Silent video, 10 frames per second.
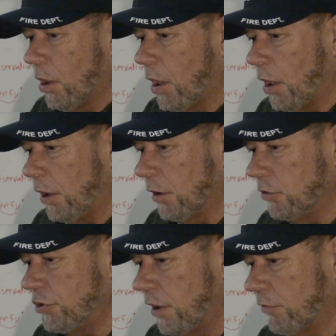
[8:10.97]
it'll
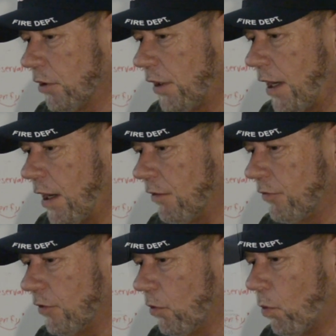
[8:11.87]
generally
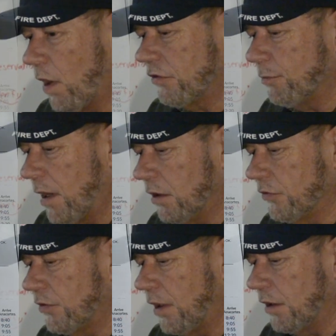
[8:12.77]
have westbound
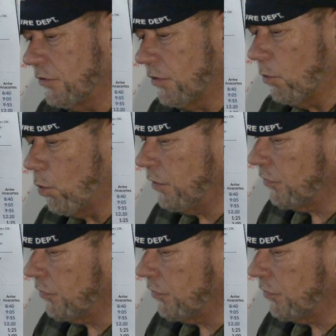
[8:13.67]
sailings on one